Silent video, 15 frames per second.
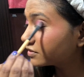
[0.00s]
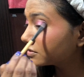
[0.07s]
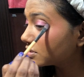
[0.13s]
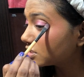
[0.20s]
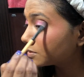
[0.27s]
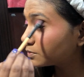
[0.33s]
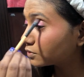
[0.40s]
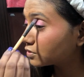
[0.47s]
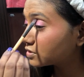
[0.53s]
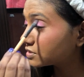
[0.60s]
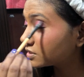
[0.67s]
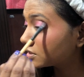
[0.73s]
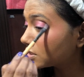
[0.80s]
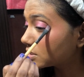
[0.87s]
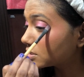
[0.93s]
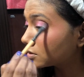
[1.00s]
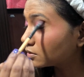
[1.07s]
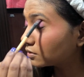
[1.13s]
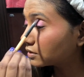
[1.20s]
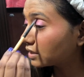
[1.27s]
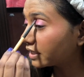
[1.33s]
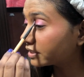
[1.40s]
this, because it doesn't
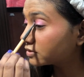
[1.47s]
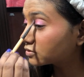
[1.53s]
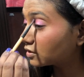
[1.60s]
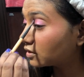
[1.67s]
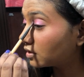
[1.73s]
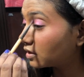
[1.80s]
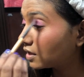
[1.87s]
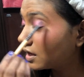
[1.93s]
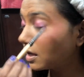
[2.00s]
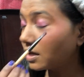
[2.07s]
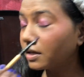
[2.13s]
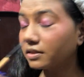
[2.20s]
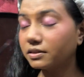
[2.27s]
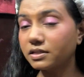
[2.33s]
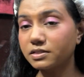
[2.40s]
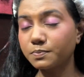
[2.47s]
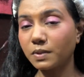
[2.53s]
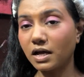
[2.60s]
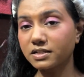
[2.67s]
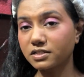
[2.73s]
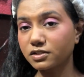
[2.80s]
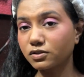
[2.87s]
look like this
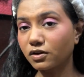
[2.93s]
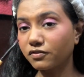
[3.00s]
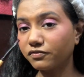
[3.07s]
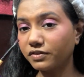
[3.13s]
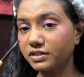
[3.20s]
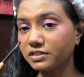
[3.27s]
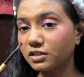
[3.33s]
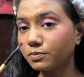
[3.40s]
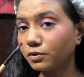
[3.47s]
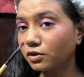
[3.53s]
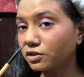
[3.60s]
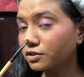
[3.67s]
plaster is gonna fix it, because